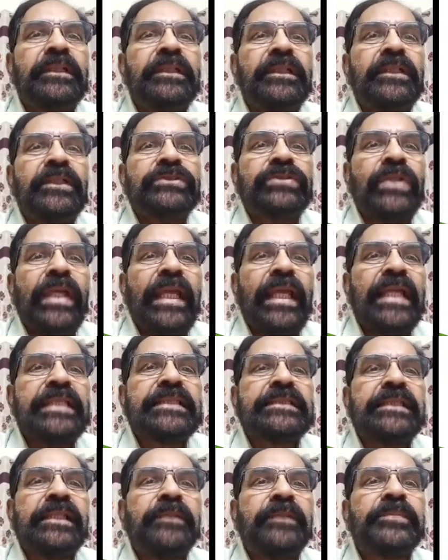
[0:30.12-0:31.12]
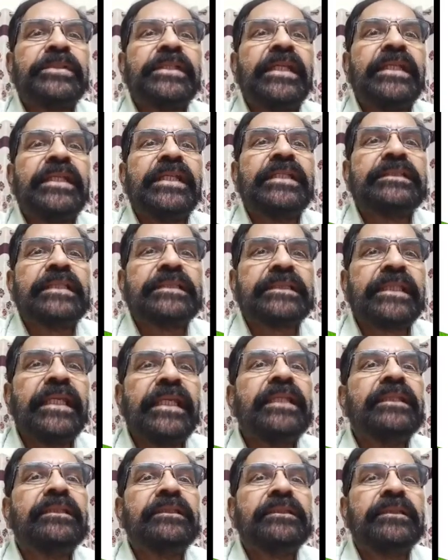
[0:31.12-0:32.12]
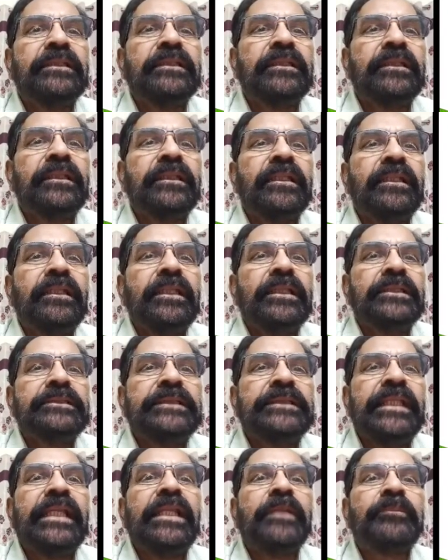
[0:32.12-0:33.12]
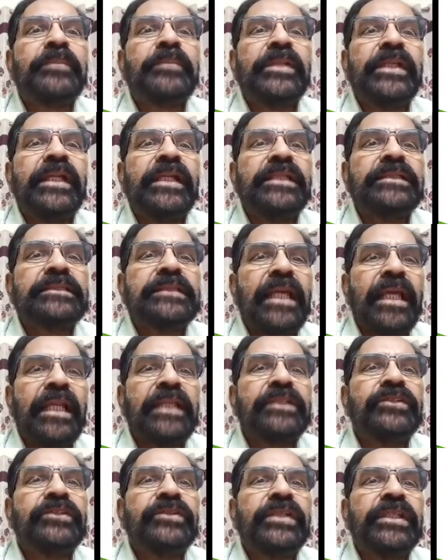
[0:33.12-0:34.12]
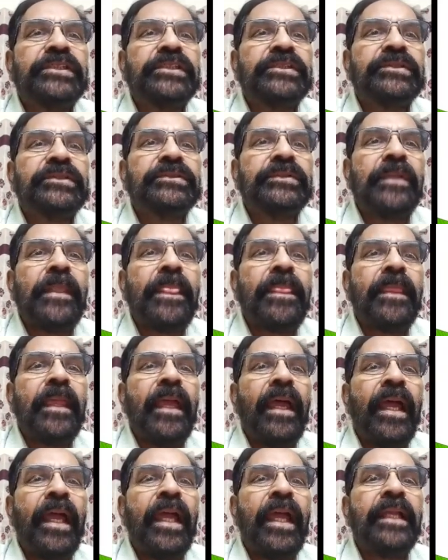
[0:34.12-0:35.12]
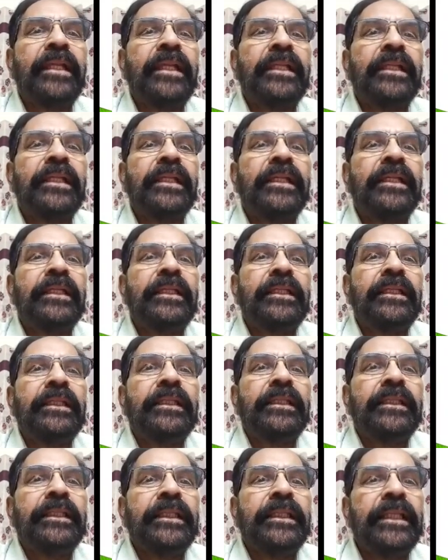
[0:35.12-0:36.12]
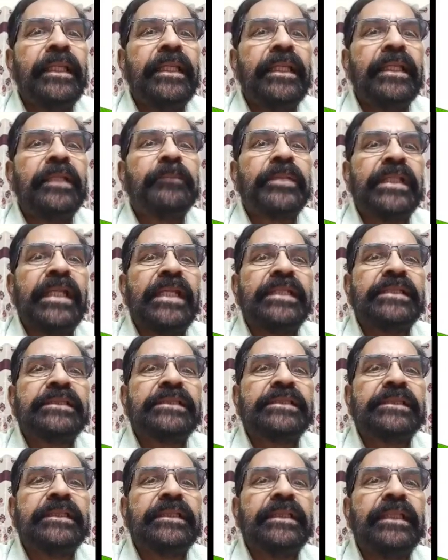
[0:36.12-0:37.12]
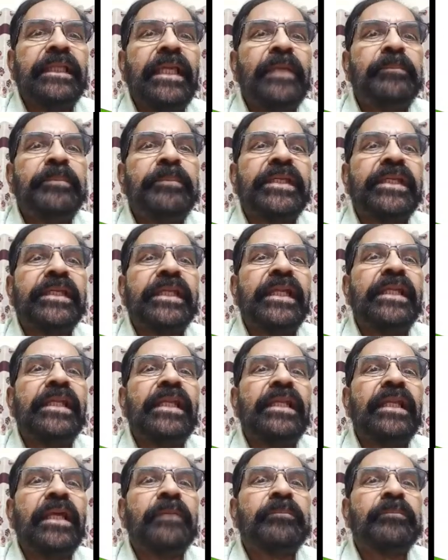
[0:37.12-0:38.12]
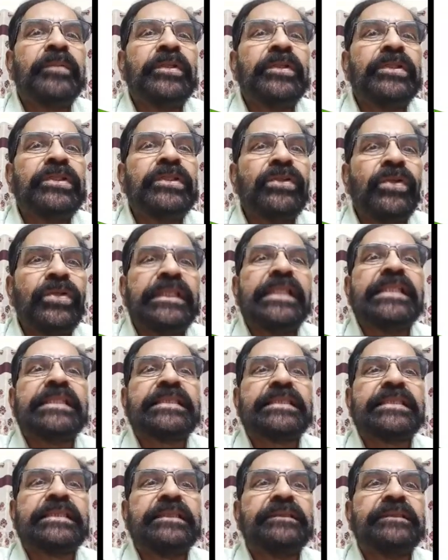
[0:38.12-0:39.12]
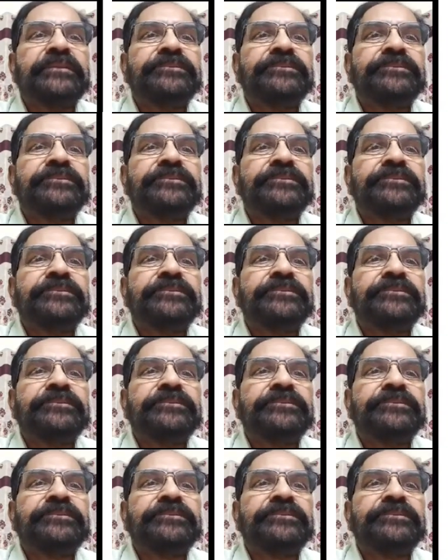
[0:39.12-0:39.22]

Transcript: So S represents the skin, C represents the connective tissue, and A represents epicranial aponeurosis.